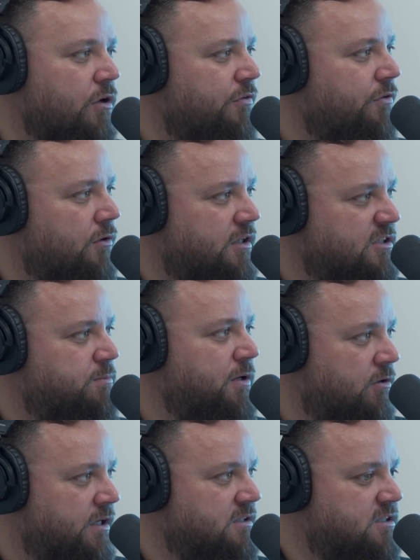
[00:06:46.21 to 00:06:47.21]
beautiful
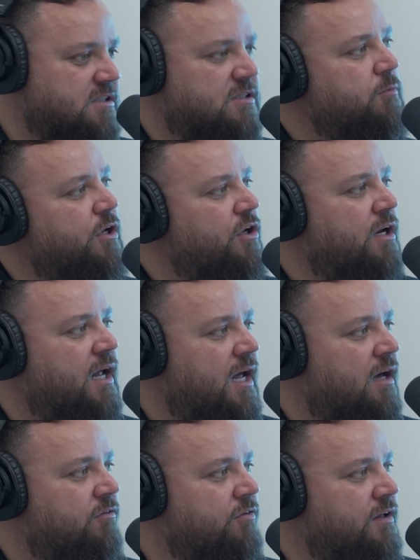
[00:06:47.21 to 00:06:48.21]
experience that somebody could
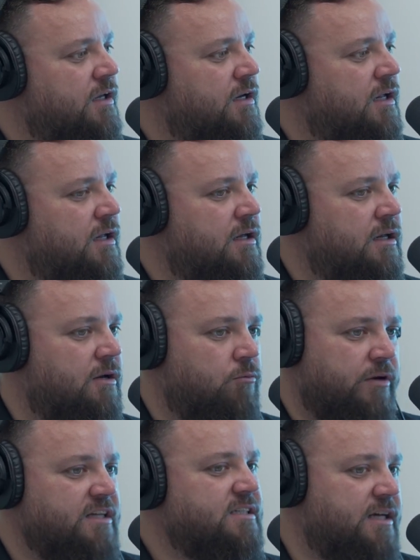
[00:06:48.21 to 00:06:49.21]
have in
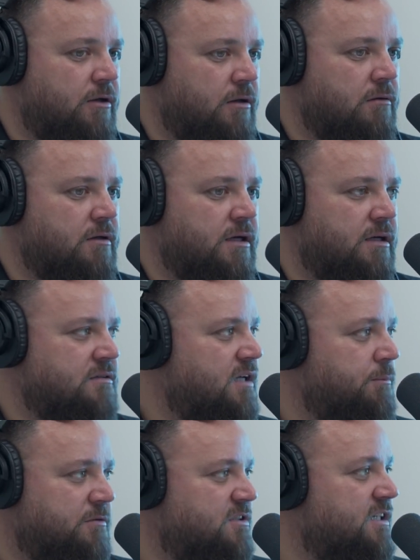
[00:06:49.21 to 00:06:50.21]
a retail
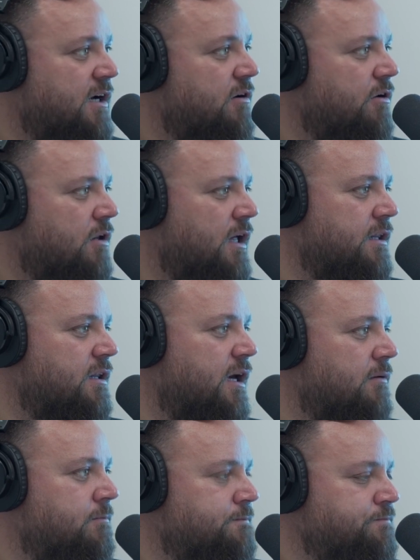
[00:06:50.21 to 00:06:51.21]
type of scenario
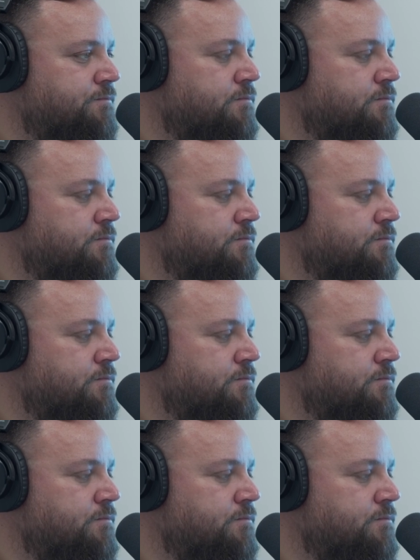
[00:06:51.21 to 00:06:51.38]
like that.